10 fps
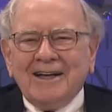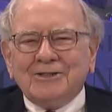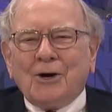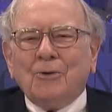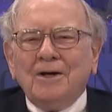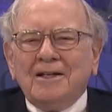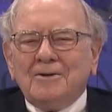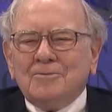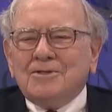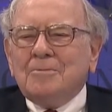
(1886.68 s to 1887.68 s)
So
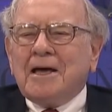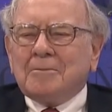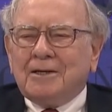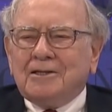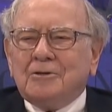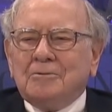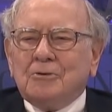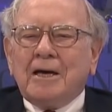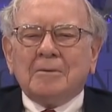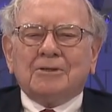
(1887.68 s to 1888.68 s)
you make, you, you
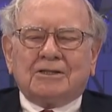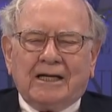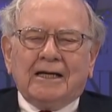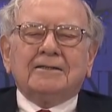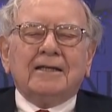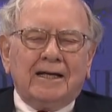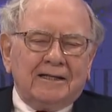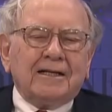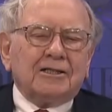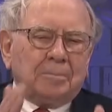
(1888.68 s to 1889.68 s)
make mistakes, and
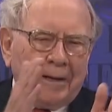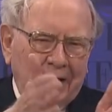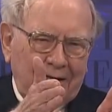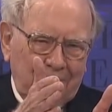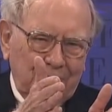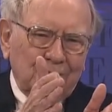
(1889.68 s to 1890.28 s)
it does pay